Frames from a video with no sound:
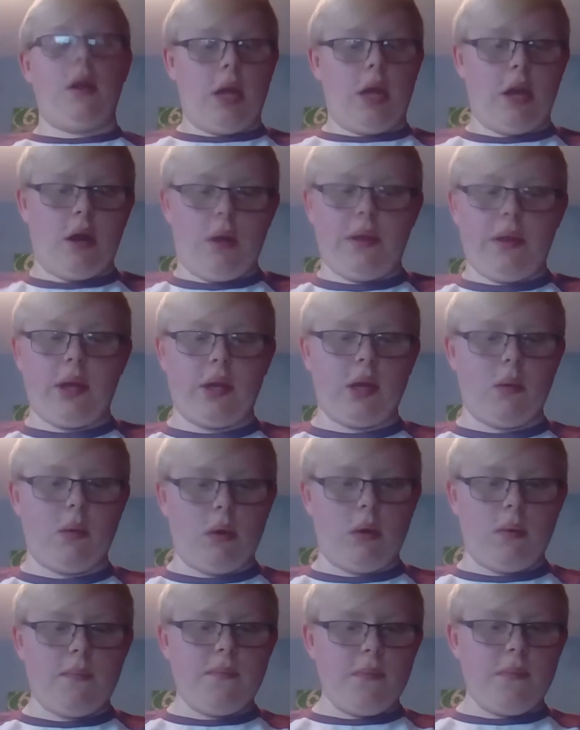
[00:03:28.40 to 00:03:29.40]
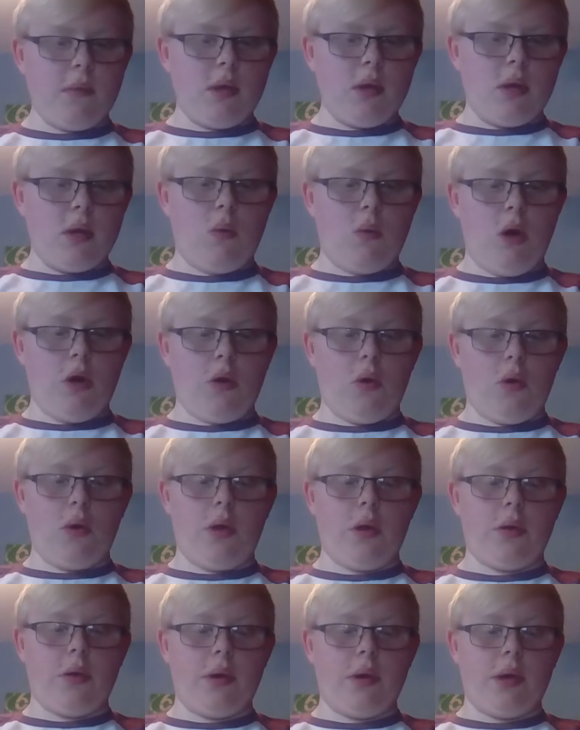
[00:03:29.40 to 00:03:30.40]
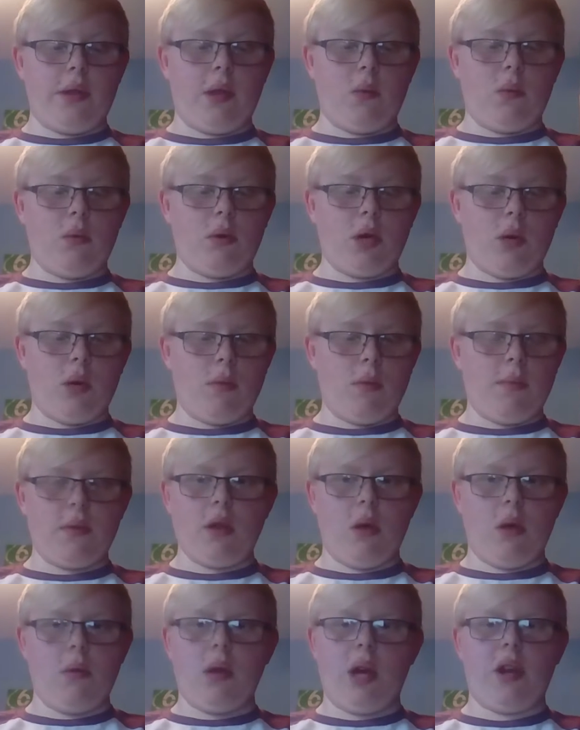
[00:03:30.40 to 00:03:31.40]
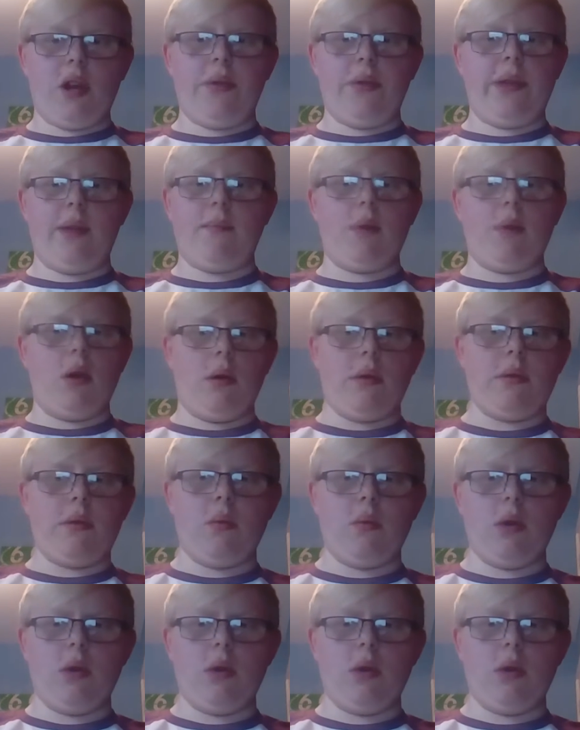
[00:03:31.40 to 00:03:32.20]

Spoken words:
I don't think they will. One or the other, I think, will go up. I don't think both.